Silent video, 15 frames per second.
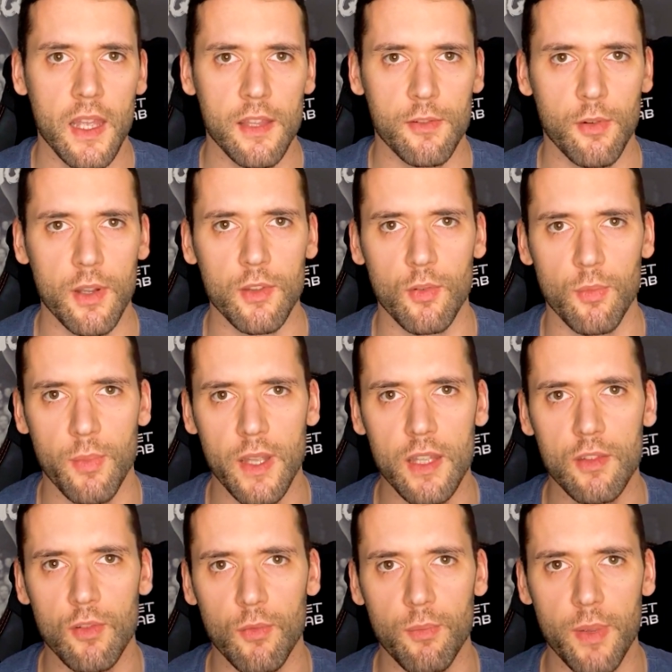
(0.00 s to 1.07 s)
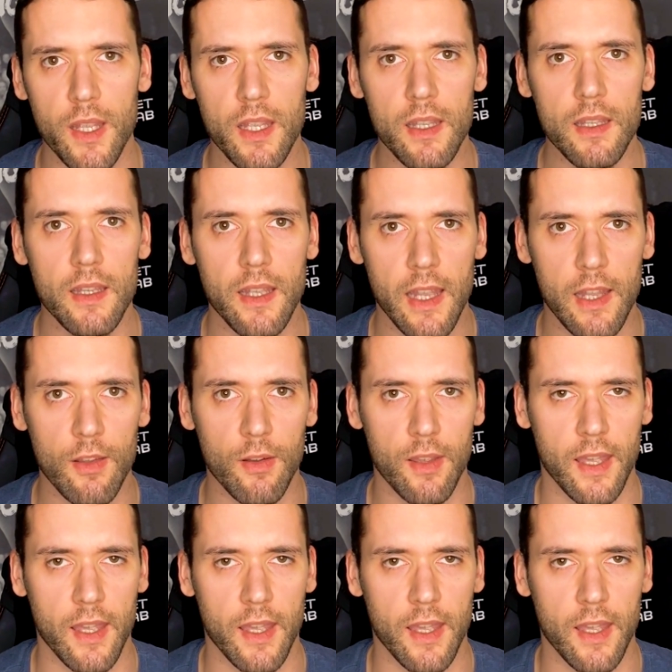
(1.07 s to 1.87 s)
is going to be in a